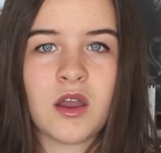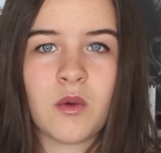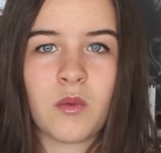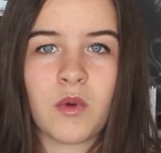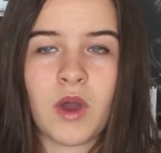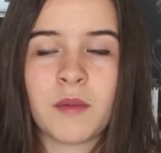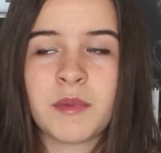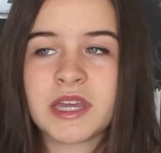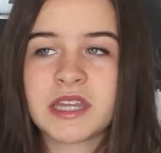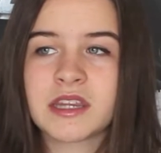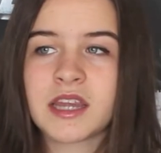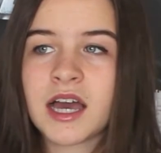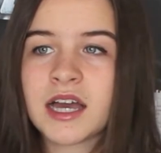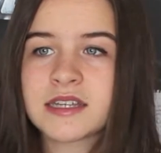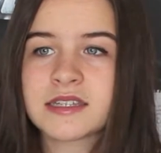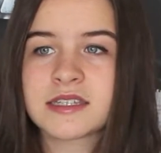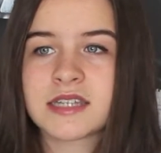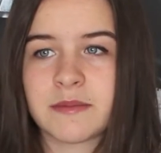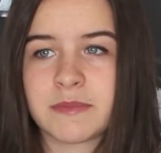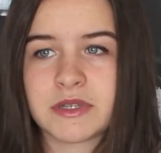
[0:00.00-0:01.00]
I mean,
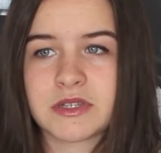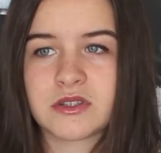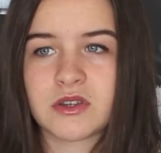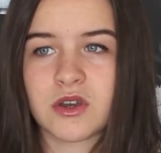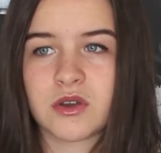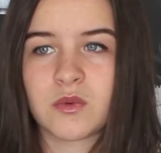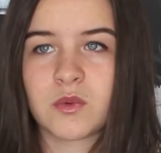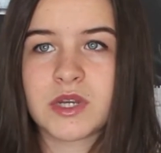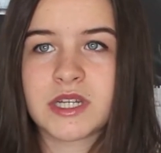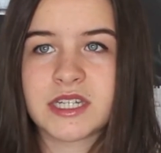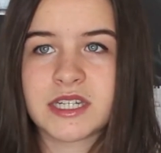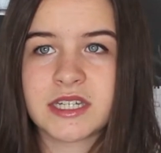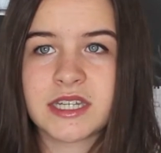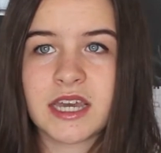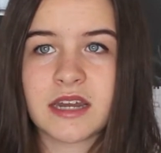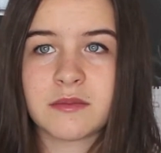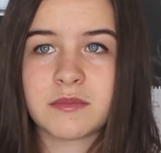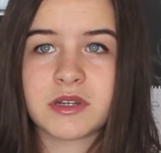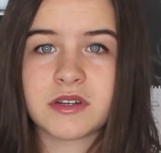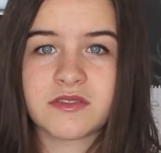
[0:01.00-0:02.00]
last episode we did
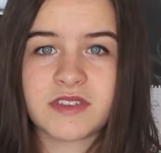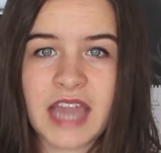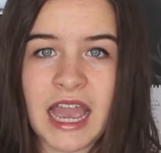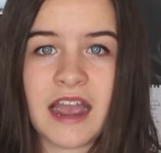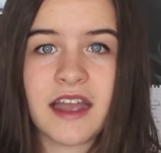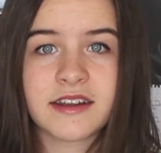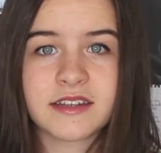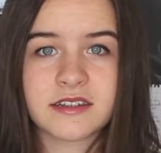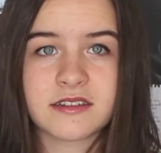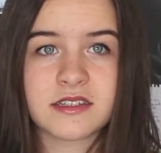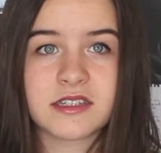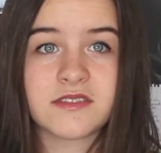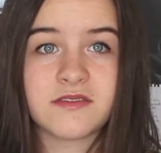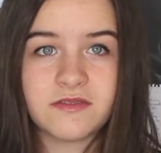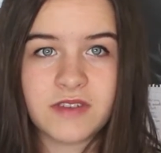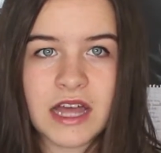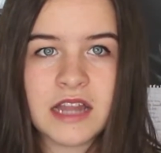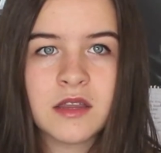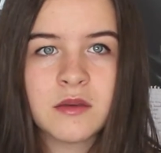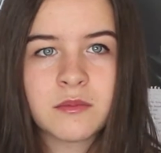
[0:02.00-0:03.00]
get a bit of character
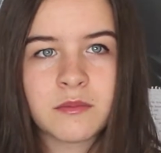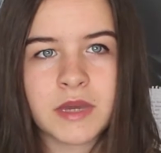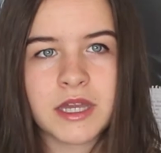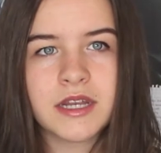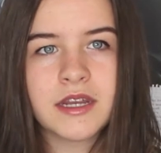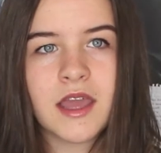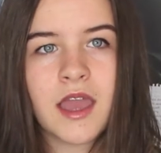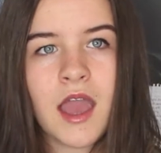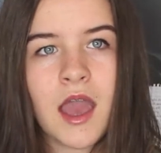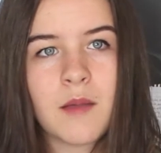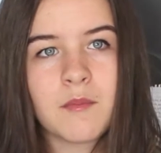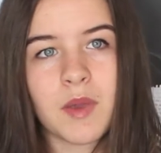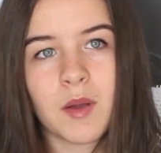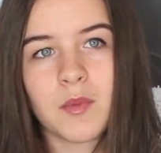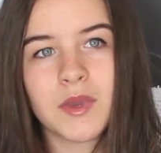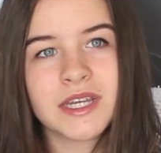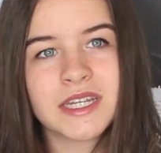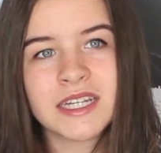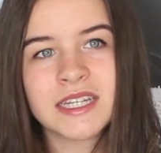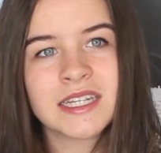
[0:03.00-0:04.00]
development, but
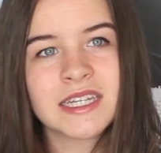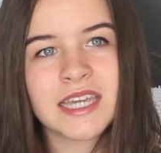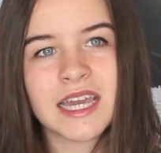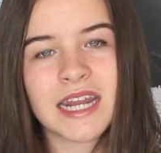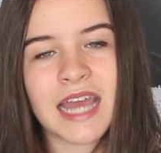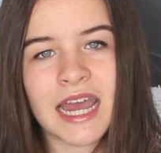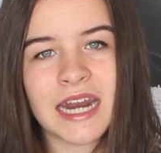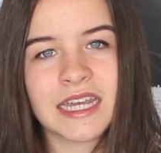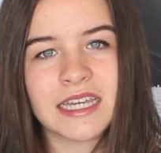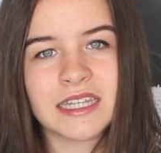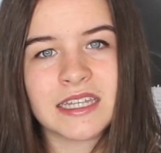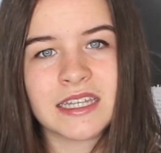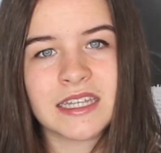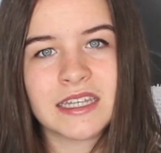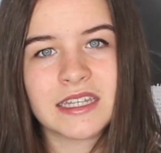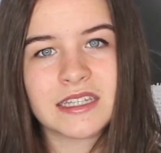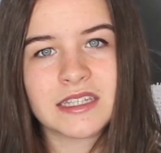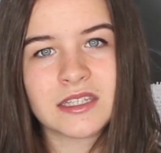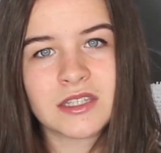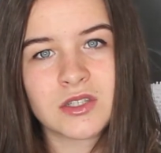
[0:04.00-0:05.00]
we didn't get any
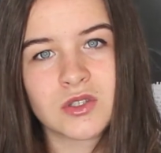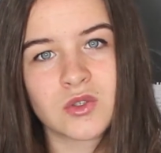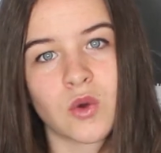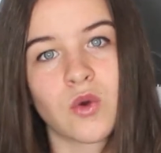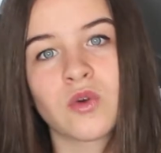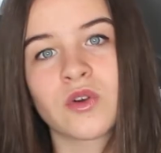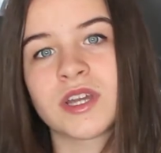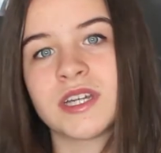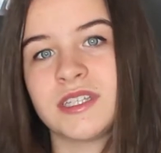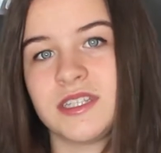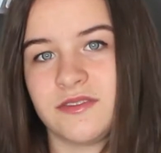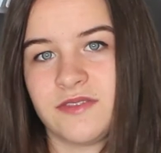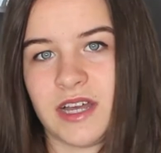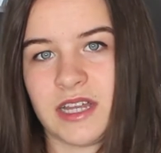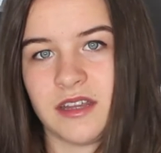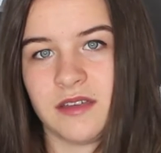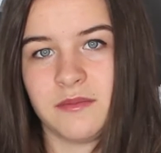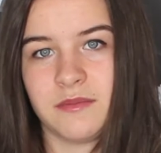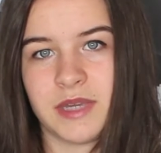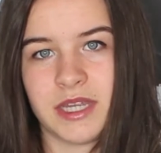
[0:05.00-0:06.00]
story
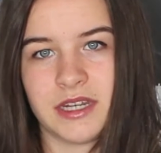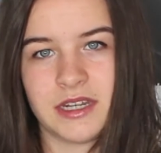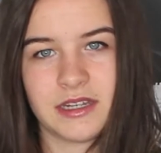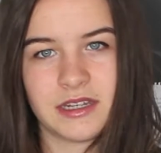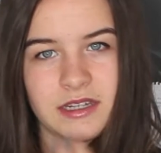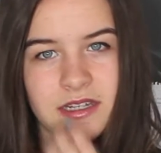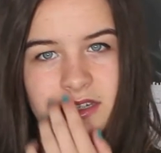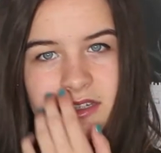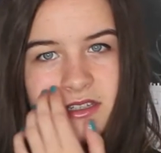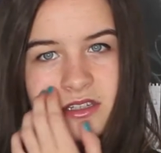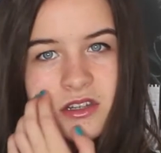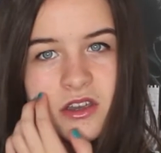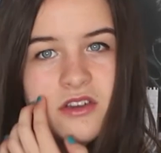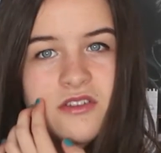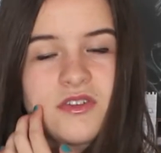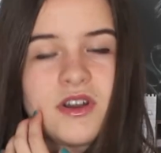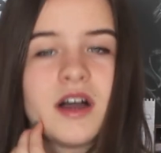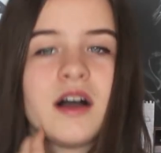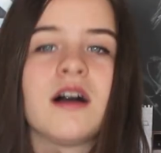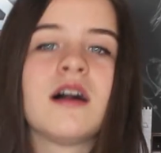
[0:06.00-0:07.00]
development so
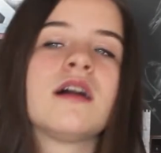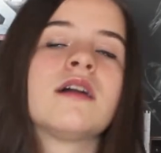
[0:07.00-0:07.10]
far.